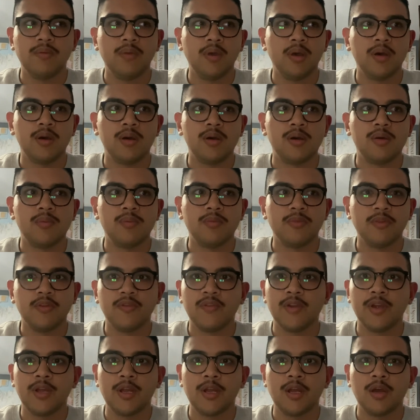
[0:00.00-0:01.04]
Um, they're
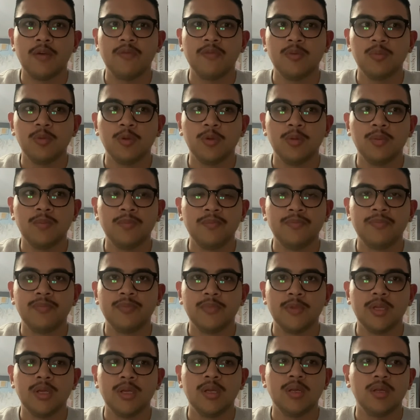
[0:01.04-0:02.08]
very comfortable,
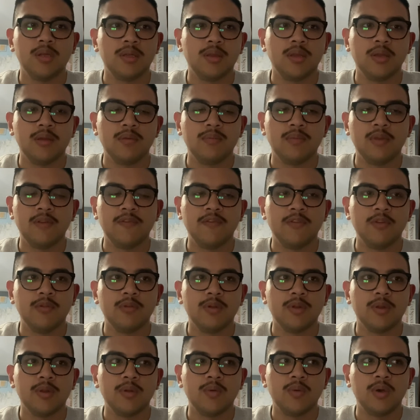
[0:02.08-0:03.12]
you know, like they, they fit
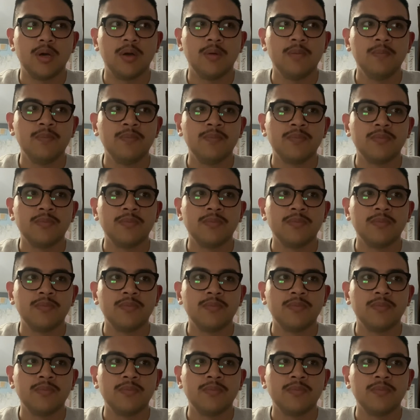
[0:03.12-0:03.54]
really well.